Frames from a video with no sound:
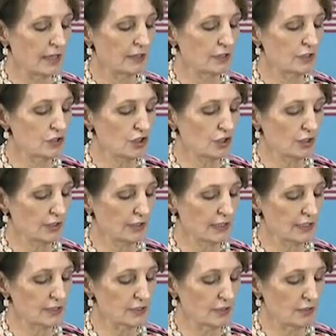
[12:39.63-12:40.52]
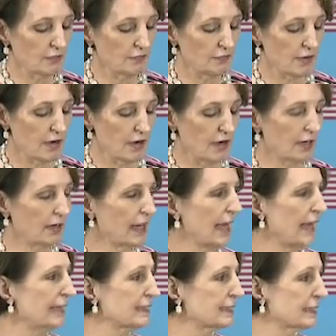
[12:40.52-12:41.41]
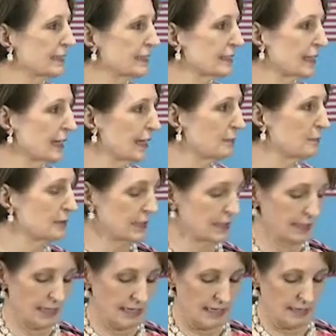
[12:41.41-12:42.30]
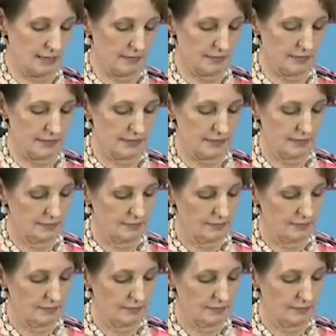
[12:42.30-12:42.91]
The journey so far has its ups and downs.